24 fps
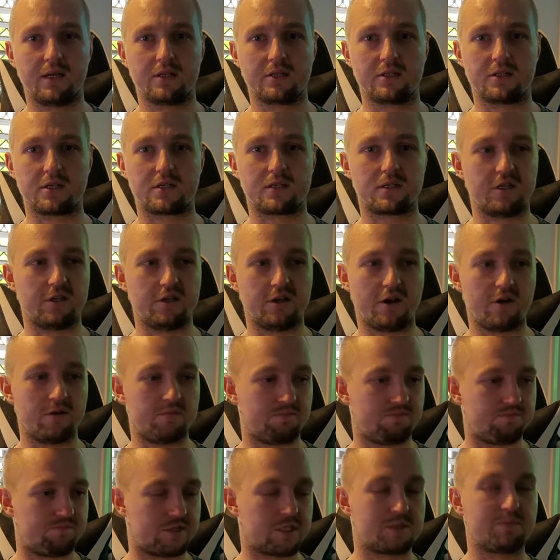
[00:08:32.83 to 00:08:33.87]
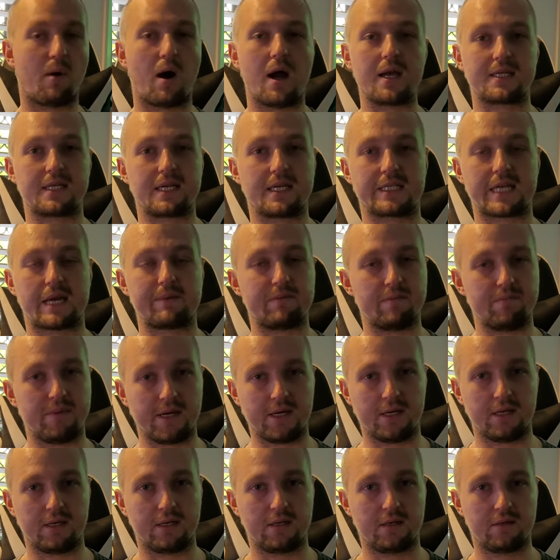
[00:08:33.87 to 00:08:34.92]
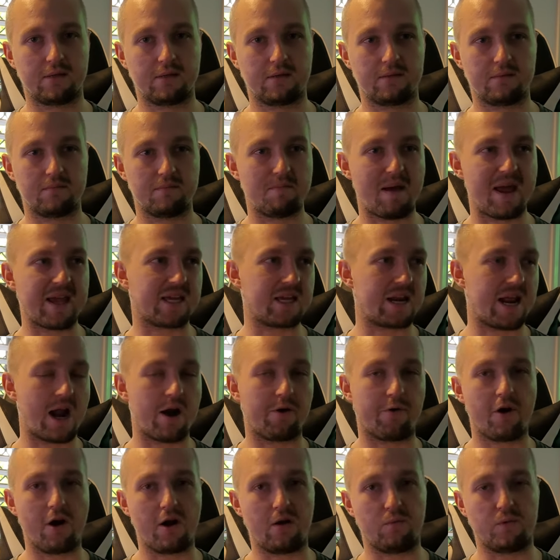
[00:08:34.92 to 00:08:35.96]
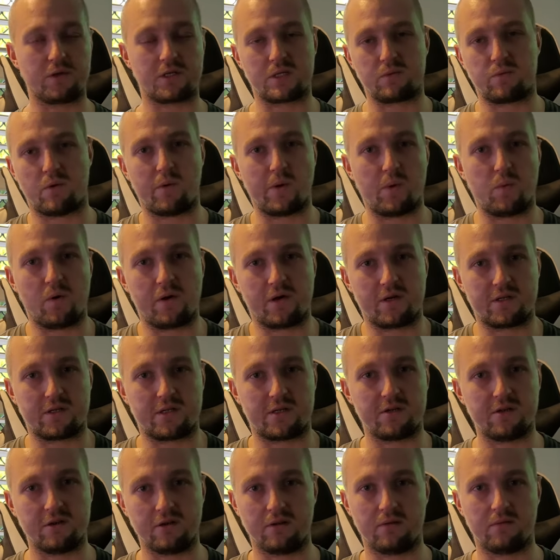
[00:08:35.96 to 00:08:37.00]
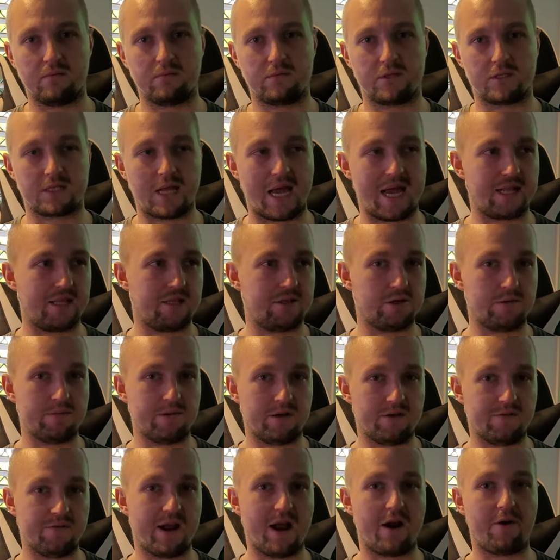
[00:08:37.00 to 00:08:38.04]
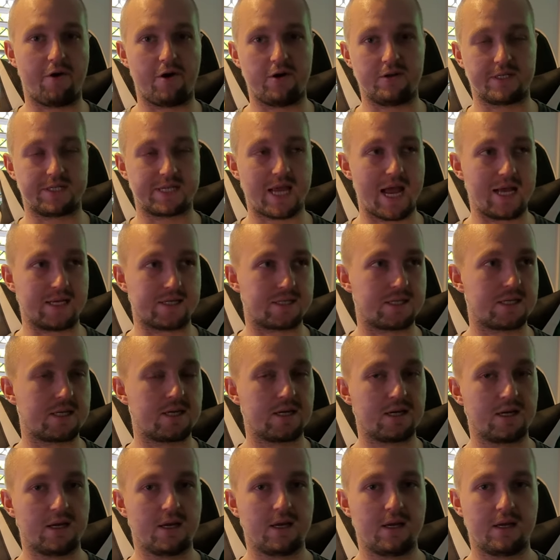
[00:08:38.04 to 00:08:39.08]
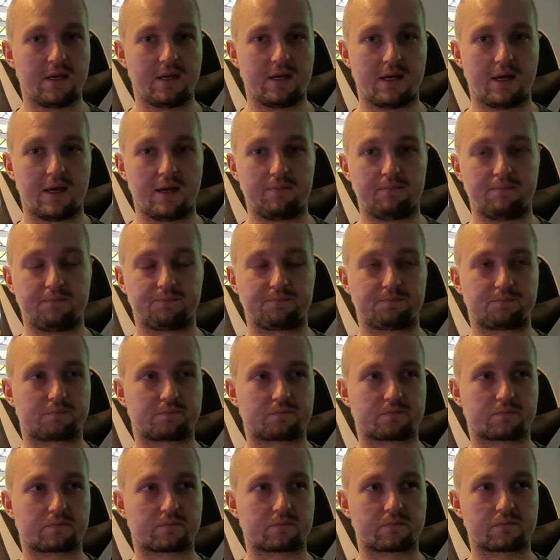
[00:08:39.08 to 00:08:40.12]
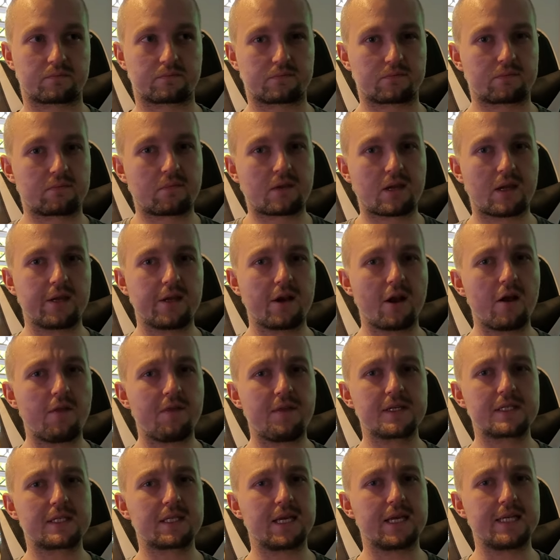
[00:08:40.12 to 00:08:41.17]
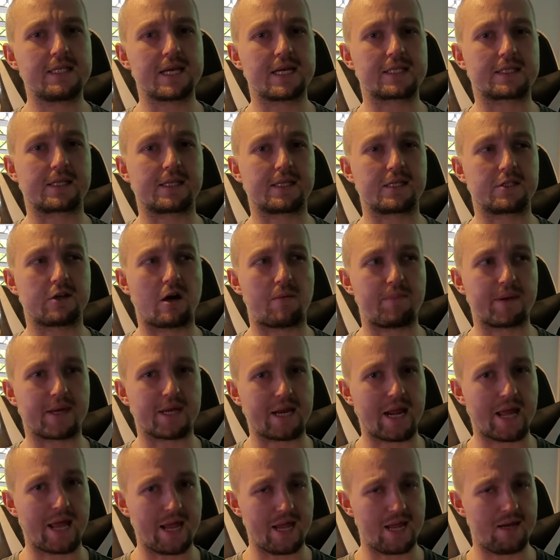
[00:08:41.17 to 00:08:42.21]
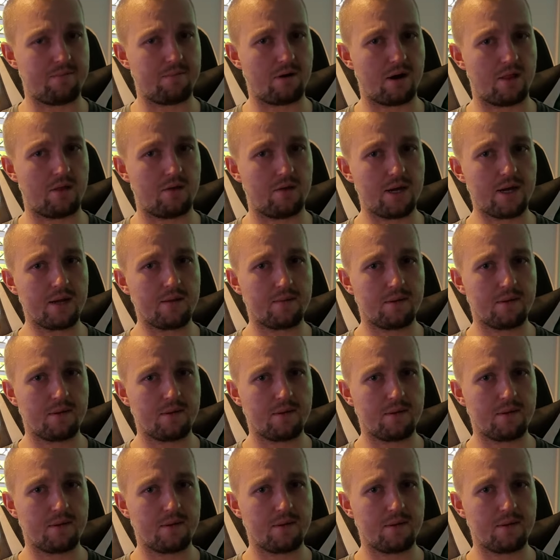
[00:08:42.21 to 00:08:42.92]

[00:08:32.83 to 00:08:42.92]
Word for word: just to, you know, spice things up a bit and make it our own, which is what we wanted to do. Just add a little bit of our own zazz. Um, you know, this leads us to the topic at hand, by the way